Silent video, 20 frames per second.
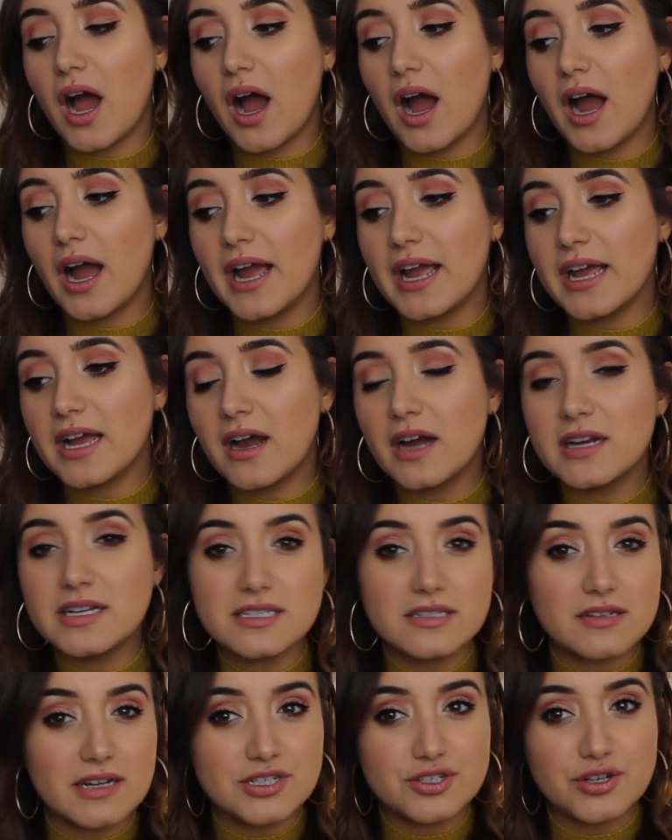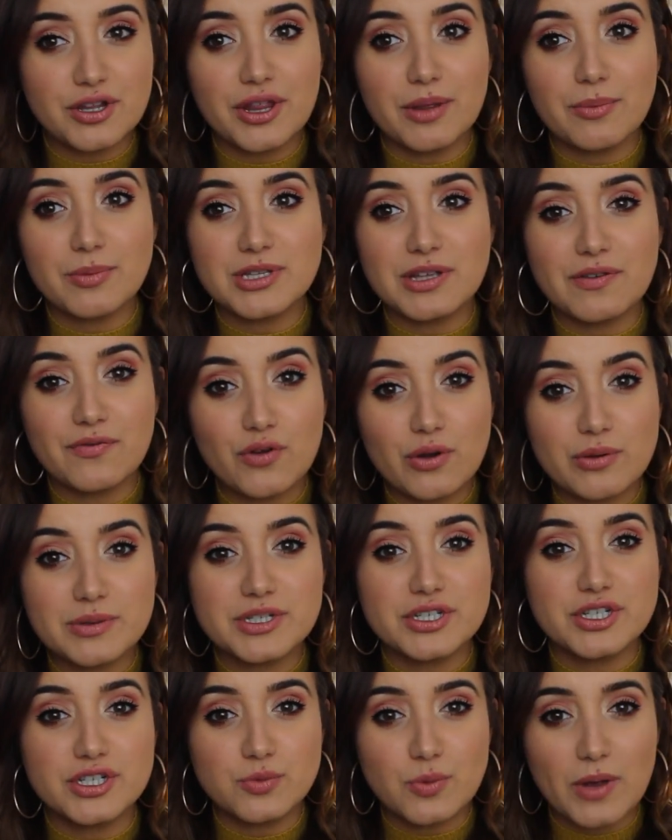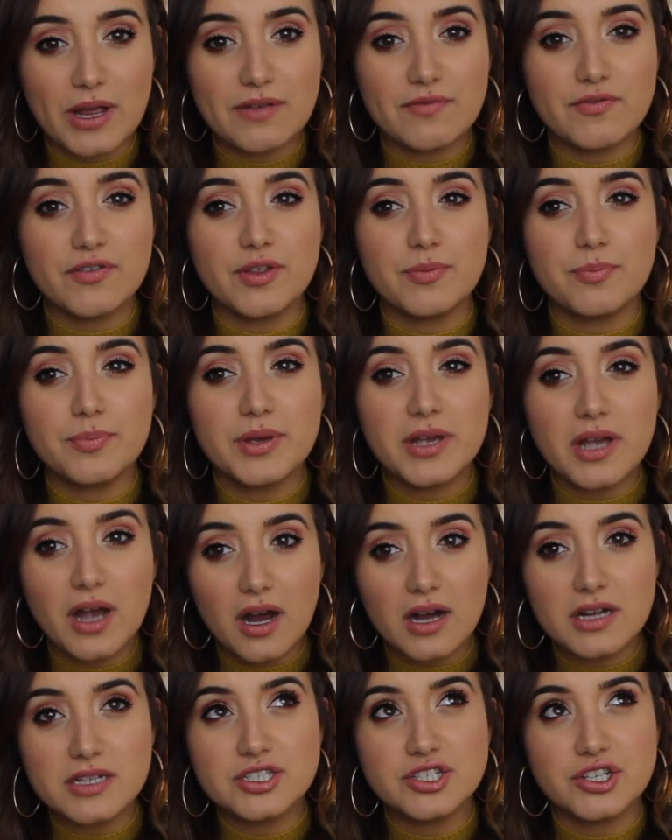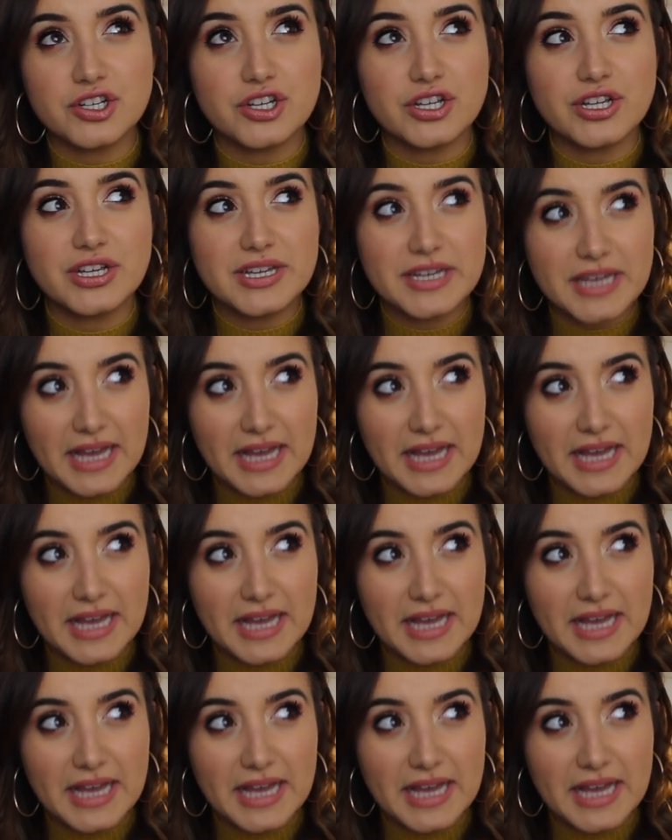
I kind of started doing them because I thought it was a good way for the PR to